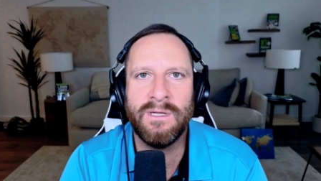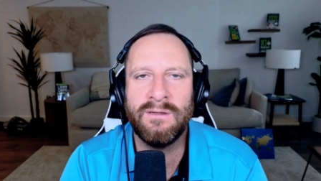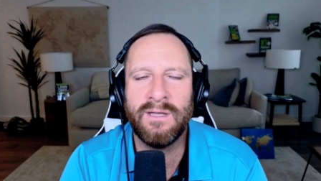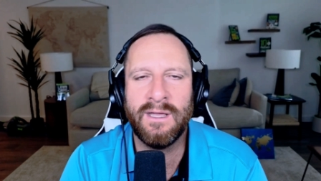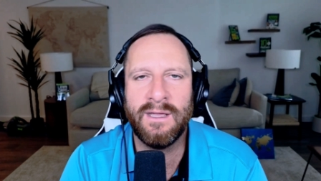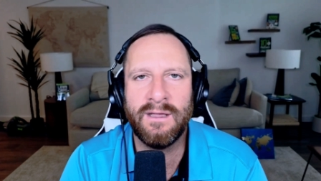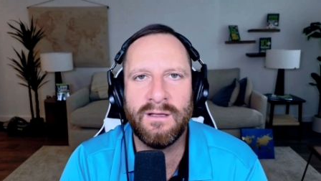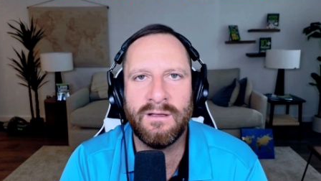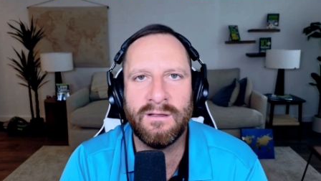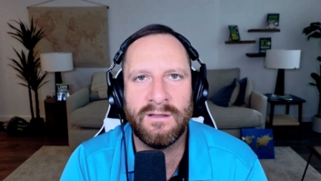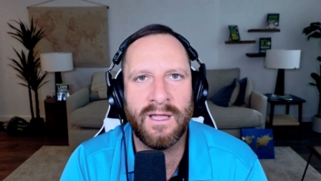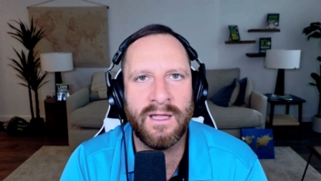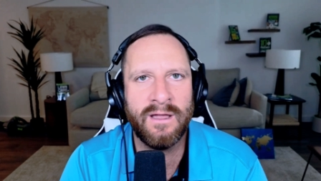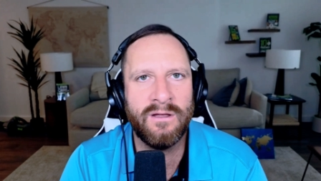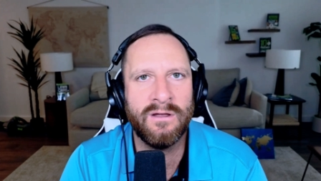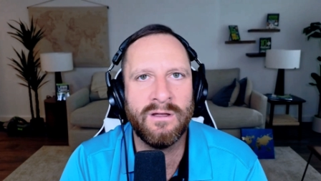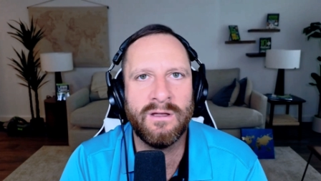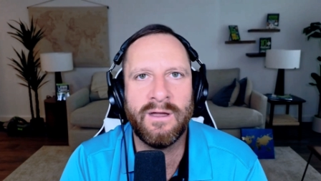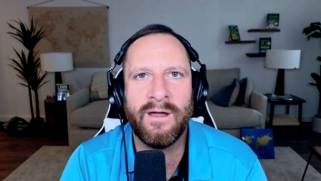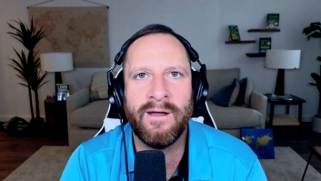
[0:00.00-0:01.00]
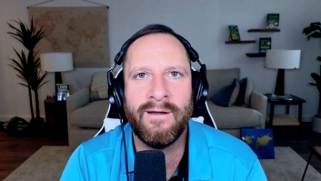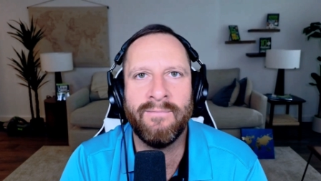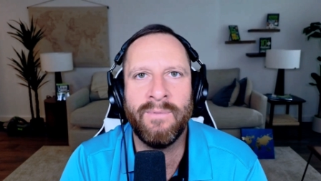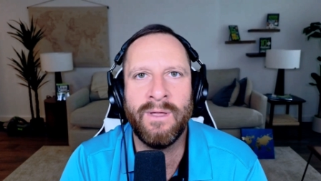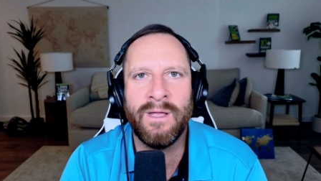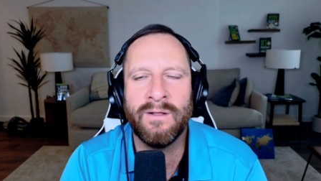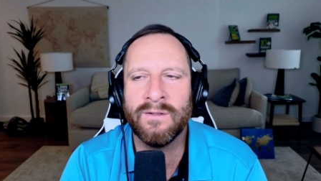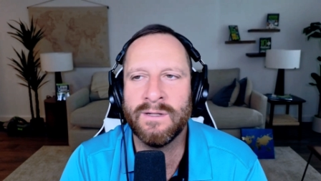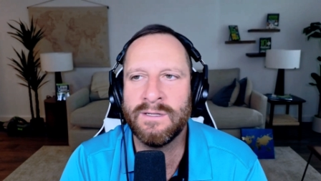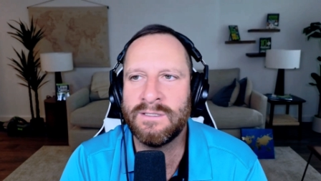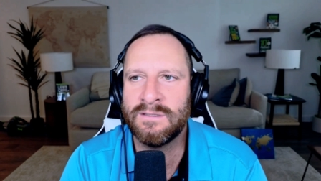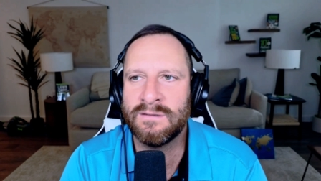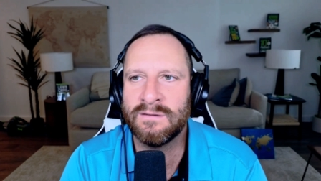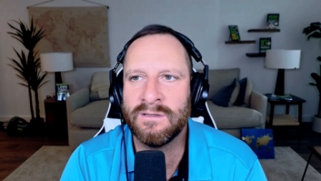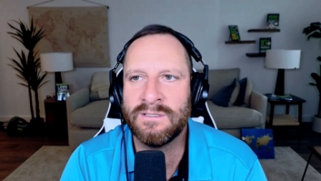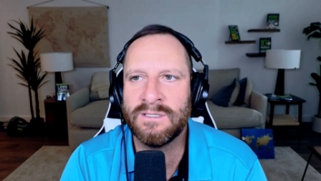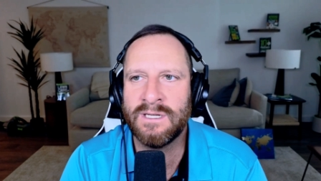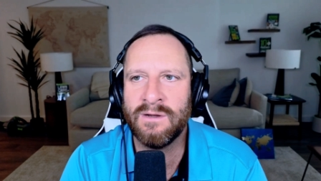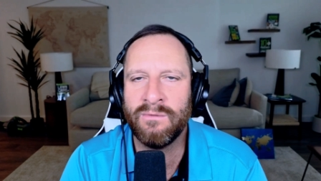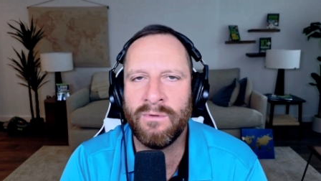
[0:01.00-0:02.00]
Take take good care of me and let's
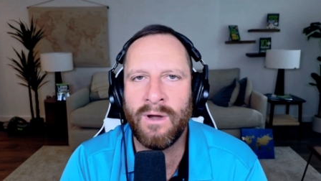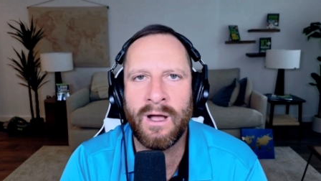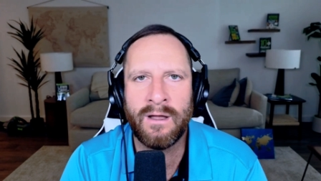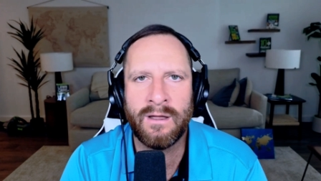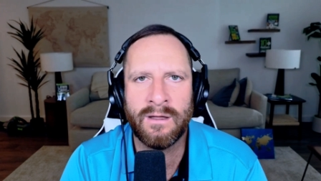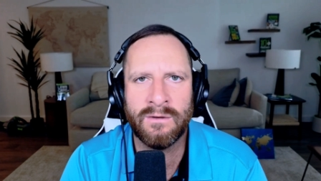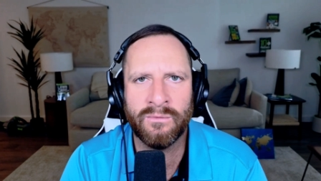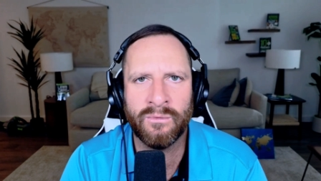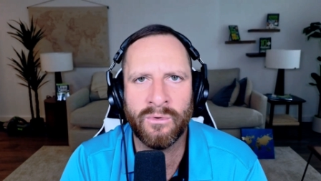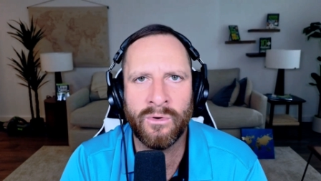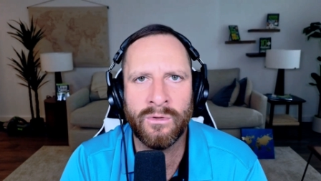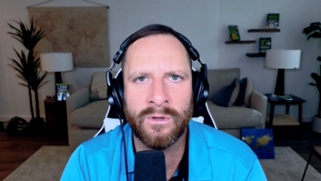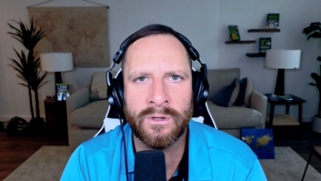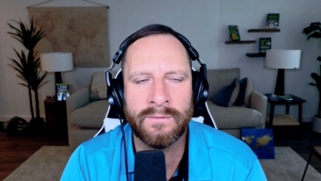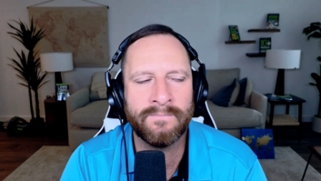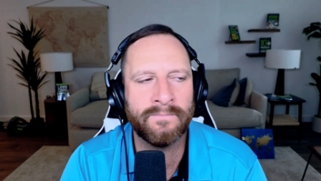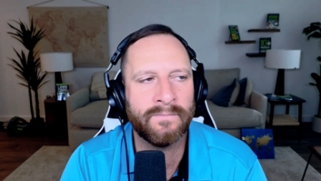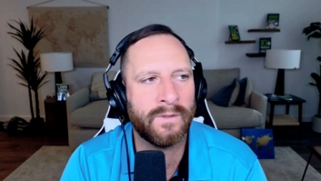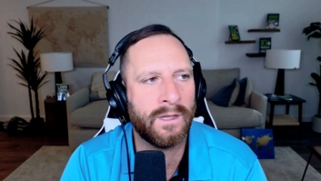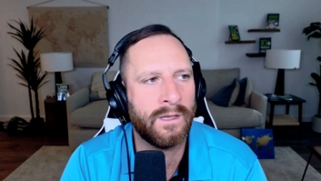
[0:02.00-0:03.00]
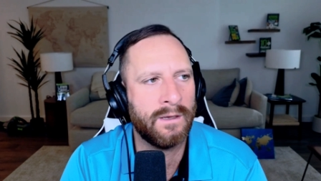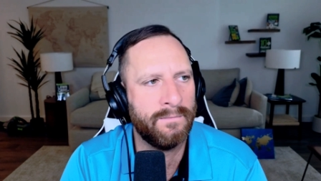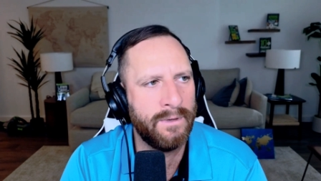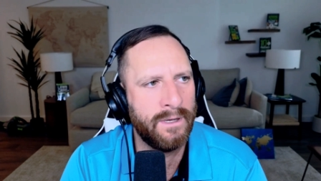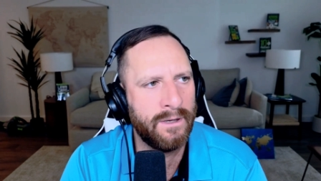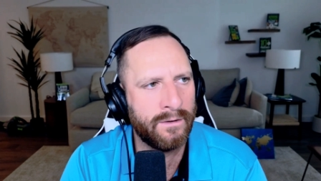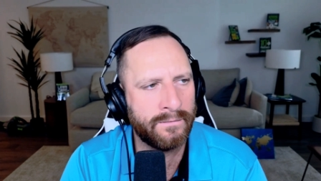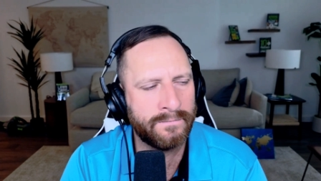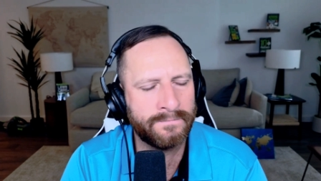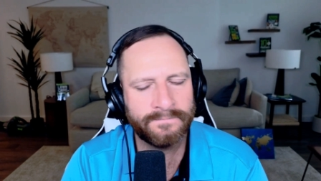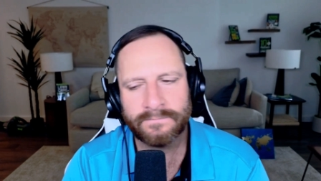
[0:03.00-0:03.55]
let's get rocking and rolling. Get me a